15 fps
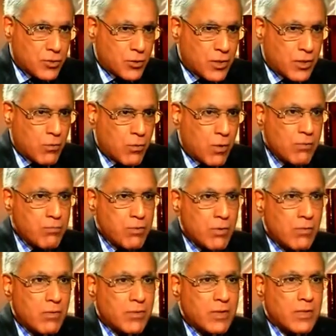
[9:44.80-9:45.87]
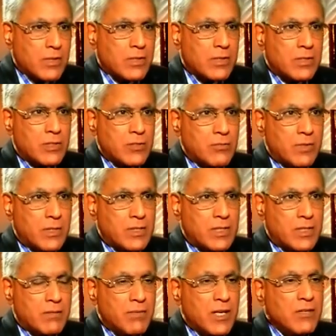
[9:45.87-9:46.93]
reassuring. One problem that occurs to me is
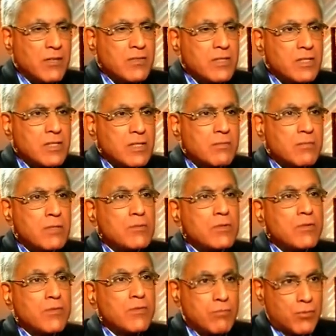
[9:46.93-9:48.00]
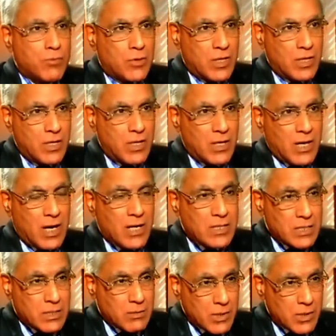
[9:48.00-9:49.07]
that many of the symptoms of Ebola are
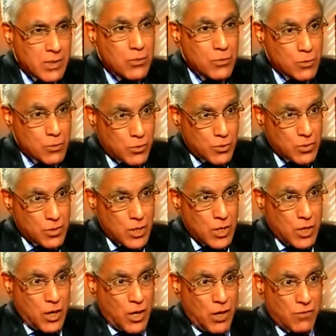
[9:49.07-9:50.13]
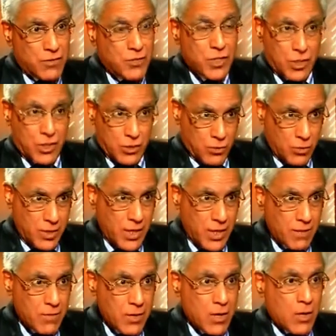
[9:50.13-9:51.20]
similar to those of
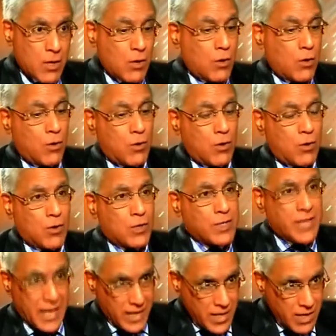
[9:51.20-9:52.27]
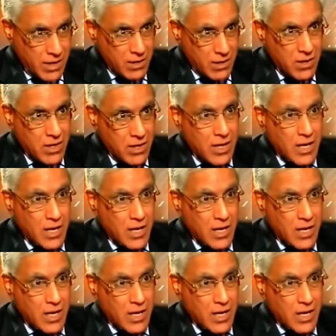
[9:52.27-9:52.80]
chikungunya yes. or dengue.